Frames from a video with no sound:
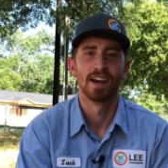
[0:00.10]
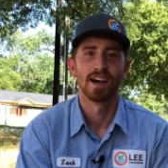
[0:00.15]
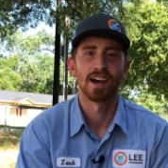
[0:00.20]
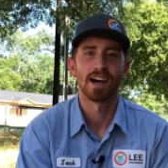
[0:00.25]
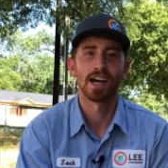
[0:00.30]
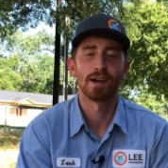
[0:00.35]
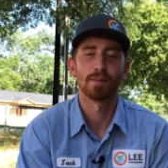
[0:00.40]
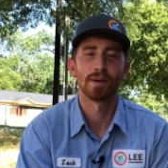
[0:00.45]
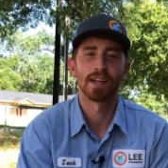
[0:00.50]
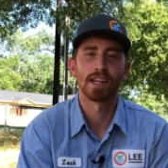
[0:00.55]

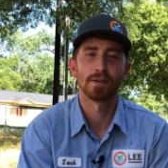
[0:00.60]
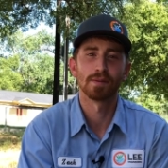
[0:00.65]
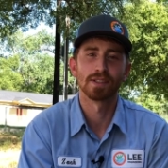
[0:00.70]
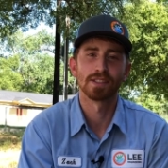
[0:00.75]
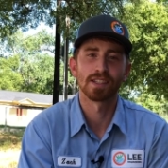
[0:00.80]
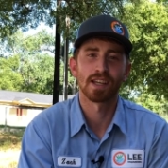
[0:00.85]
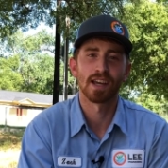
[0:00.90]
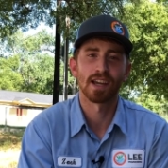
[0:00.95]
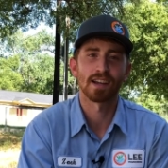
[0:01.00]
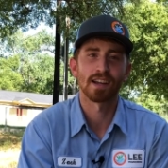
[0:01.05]
Hi, my name is
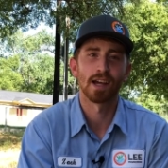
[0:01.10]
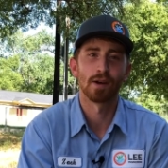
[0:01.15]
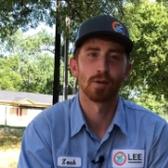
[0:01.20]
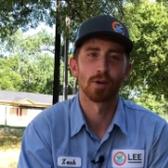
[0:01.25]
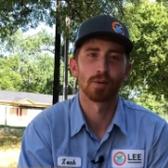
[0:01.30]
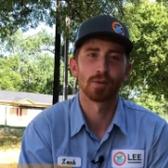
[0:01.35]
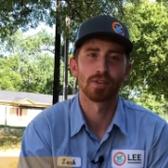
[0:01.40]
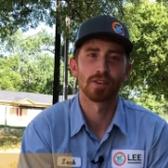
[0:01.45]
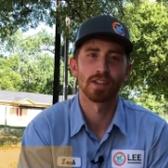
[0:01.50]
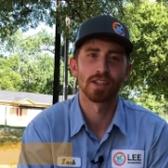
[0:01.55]
Zach and I
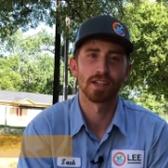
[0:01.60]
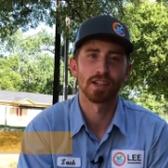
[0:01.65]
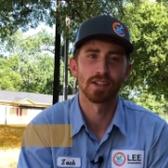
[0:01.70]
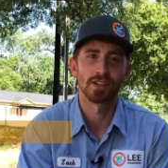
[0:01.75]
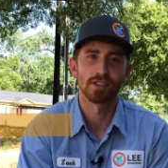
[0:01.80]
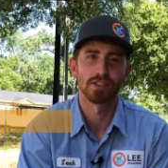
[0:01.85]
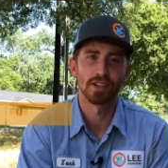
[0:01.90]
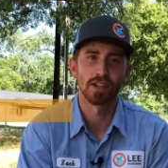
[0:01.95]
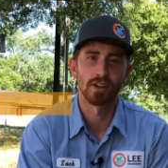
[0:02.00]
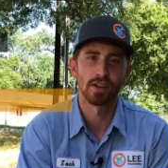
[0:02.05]
work with Lee
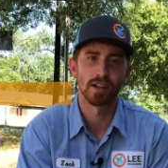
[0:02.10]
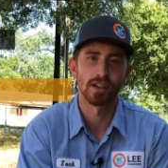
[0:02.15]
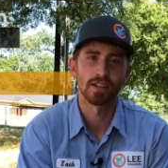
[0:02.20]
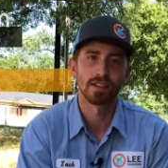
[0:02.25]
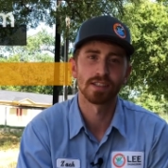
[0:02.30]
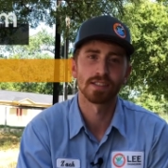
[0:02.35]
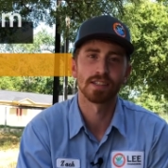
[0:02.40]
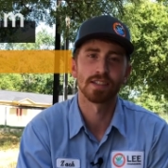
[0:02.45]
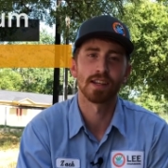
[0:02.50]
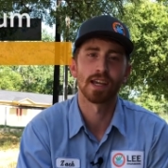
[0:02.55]
Engineering
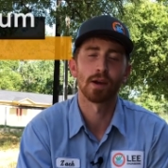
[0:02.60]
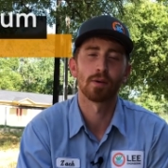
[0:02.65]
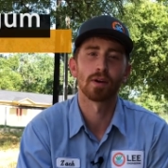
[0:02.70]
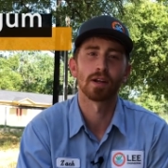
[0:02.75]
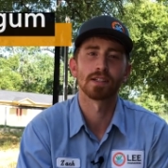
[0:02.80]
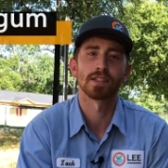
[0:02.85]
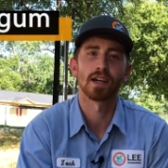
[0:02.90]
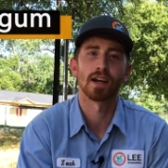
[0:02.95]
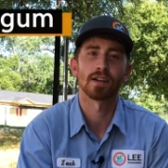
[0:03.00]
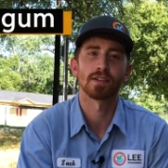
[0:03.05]
and today I
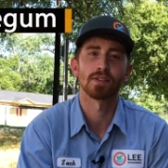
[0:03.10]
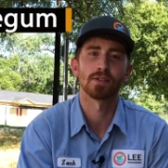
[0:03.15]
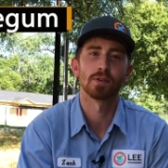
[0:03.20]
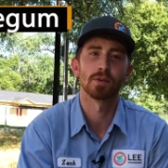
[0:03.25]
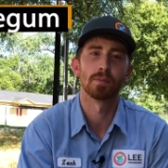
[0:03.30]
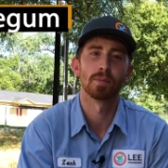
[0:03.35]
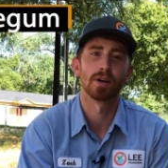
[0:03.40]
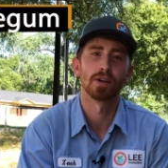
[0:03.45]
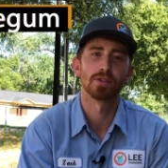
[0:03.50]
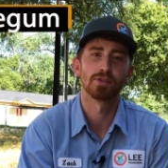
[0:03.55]
want to talk to you
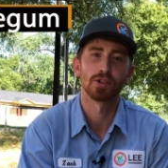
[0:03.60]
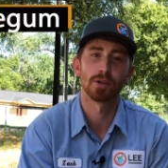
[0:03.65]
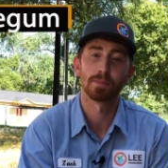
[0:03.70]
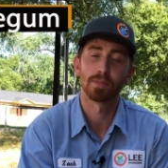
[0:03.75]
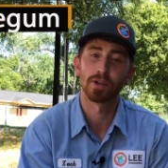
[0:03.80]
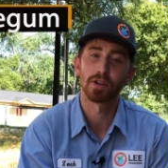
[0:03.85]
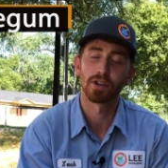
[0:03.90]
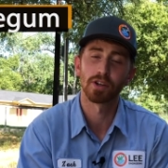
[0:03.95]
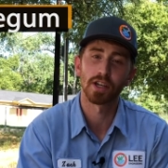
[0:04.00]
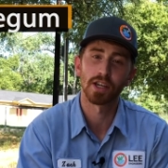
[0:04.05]
about
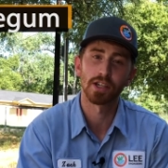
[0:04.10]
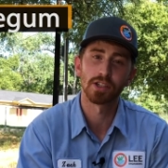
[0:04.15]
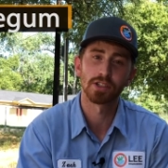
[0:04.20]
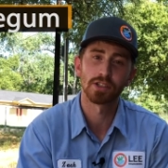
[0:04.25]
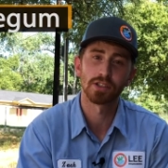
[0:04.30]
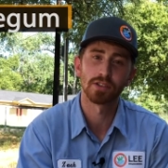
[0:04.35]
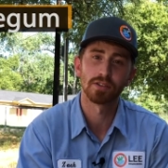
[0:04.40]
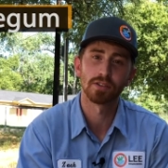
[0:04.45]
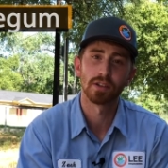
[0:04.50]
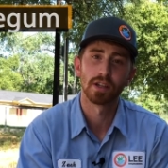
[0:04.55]
drip
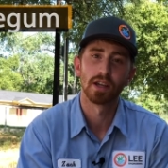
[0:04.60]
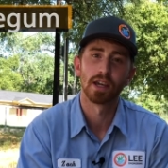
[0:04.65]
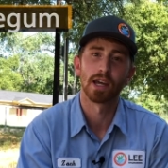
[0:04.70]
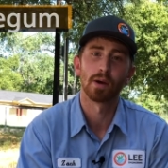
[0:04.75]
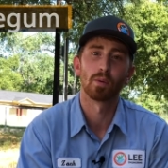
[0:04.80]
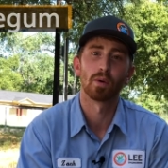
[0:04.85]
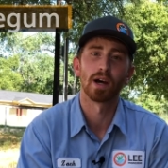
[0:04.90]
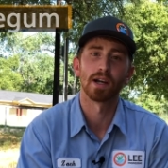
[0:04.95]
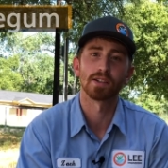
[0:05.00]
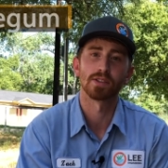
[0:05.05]
irrigation
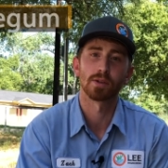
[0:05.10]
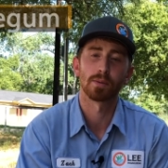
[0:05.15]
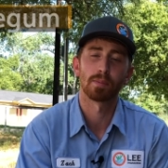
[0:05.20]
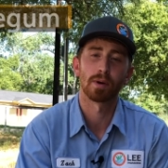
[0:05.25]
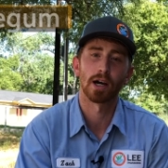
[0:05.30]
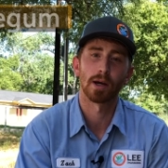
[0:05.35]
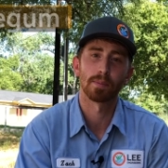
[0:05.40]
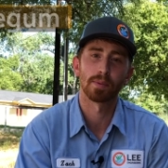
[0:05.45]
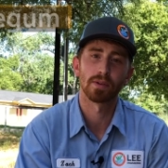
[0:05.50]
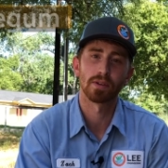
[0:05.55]
and why it's so
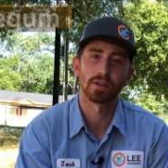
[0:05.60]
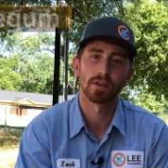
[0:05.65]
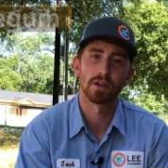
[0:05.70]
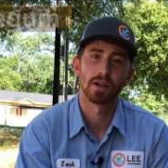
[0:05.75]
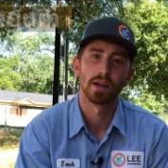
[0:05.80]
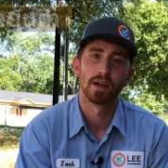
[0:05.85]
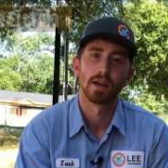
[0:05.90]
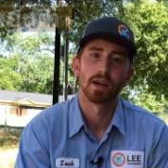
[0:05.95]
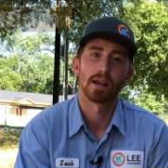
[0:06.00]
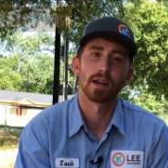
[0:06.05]
popular
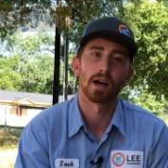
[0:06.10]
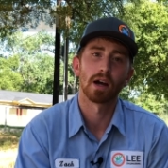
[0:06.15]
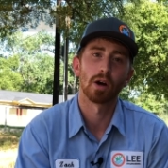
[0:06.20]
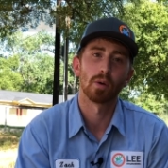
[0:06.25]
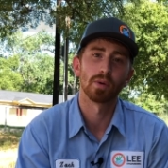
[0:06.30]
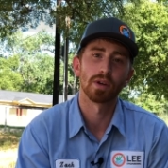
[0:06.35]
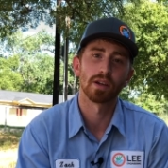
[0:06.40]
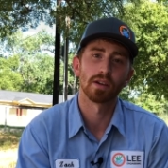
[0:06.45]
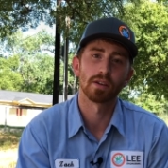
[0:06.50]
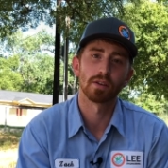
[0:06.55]
and how
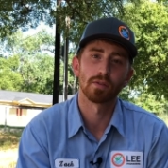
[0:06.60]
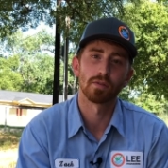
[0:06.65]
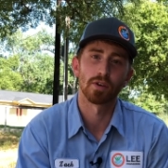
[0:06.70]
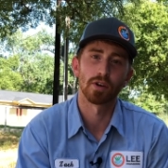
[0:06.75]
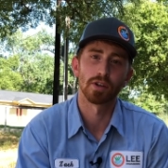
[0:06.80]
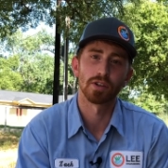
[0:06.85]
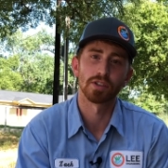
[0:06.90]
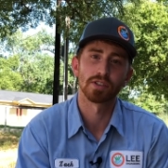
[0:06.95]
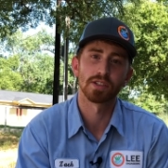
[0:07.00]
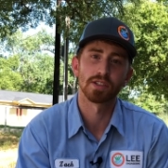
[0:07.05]
we can
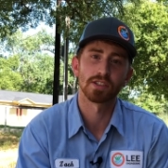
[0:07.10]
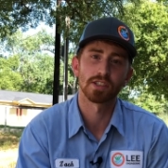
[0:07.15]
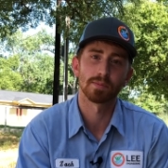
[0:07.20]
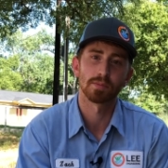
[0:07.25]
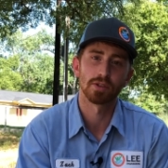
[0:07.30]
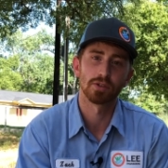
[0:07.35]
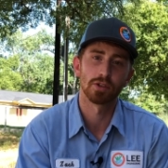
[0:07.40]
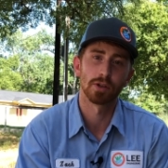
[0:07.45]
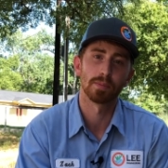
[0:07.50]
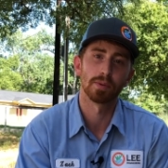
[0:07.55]
convert your system
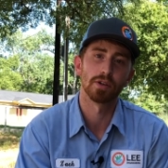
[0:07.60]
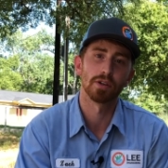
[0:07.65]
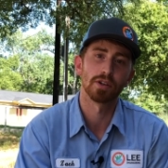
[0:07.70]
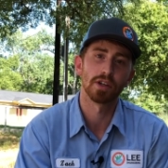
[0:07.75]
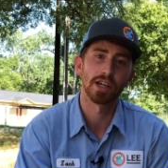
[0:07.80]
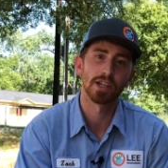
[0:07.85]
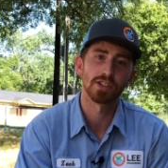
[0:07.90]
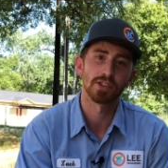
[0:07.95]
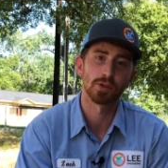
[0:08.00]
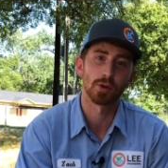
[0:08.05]
to drip
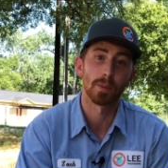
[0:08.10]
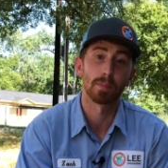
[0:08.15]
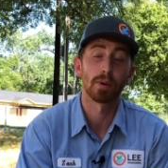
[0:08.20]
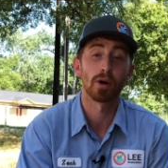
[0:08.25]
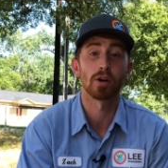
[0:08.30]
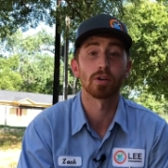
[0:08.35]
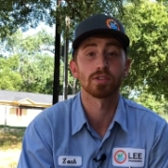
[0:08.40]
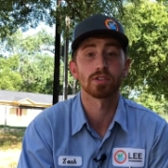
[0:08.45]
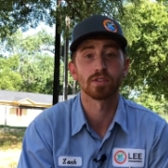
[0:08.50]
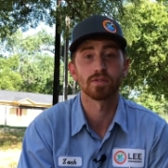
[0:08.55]
irrigation or
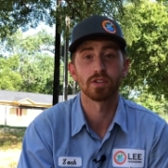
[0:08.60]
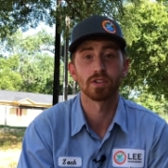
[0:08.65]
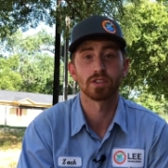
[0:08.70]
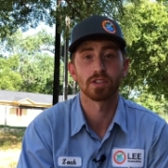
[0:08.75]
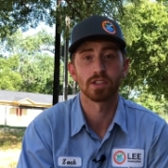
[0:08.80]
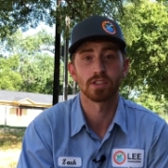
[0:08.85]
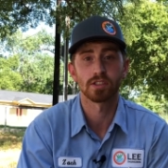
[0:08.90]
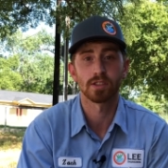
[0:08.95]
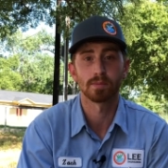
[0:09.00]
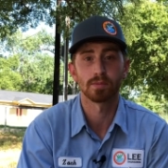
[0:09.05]
parts of your
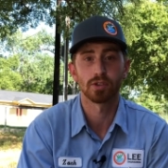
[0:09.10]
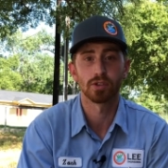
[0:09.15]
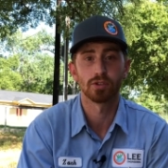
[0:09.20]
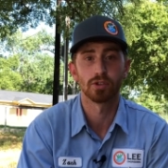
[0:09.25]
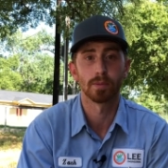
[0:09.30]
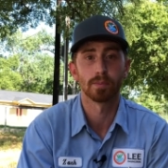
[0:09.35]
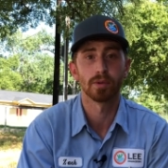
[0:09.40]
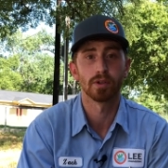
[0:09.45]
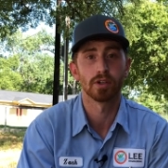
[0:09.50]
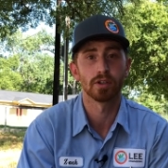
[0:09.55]
system to
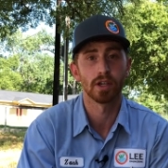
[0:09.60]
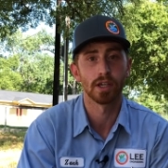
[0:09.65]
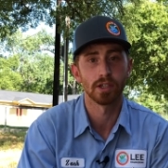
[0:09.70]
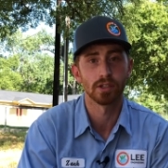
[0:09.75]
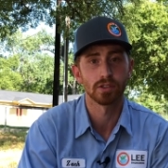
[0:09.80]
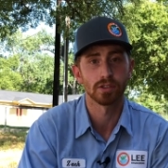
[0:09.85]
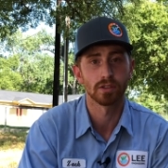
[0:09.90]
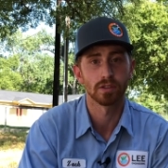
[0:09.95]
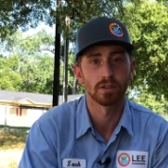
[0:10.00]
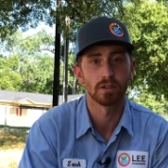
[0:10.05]
drip
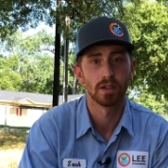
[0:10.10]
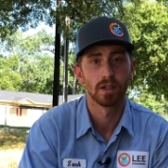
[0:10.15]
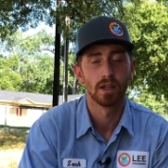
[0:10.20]
irrigation.